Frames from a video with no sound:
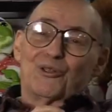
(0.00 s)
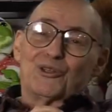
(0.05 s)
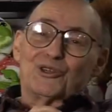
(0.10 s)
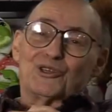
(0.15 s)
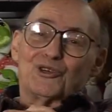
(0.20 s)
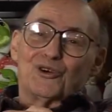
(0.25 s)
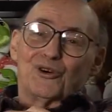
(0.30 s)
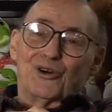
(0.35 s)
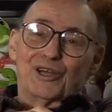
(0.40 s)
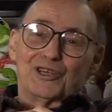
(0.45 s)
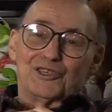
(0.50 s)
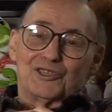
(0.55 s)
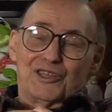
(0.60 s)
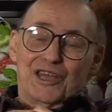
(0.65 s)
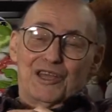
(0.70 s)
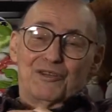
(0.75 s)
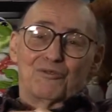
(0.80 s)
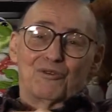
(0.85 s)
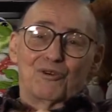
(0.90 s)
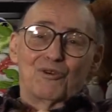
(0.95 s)
the toys
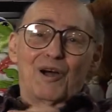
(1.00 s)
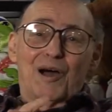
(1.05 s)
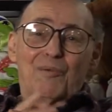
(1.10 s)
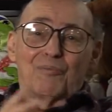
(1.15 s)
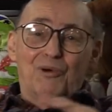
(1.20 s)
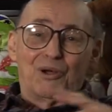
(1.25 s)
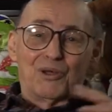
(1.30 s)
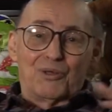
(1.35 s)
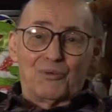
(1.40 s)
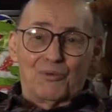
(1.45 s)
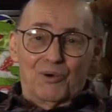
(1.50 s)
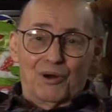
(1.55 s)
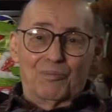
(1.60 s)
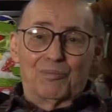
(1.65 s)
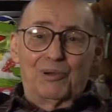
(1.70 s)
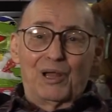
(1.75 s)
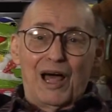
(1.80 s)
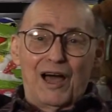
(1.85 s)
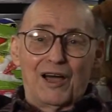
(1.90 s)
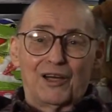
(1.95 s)
they grew up with were
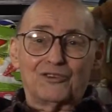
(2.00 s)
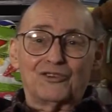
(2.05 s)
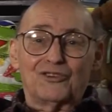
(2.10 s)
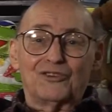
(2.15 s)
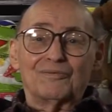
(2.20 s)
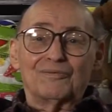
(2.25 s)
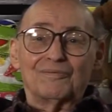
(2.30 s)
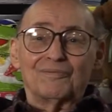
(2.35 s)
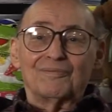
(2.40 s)
blocks